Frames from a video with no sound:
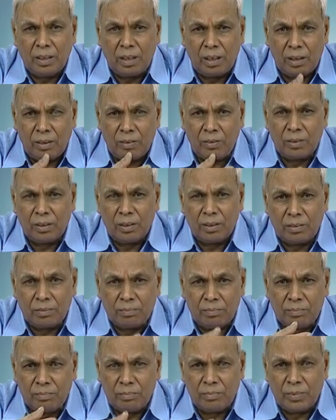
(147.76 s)
our
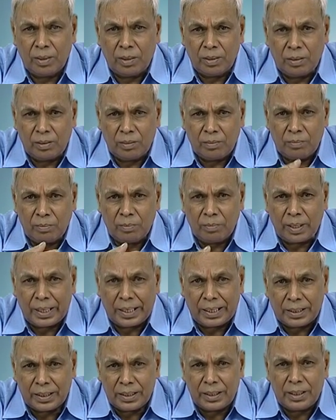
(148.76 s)
um,
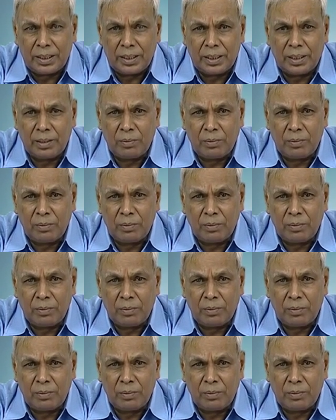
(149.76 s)
catalytic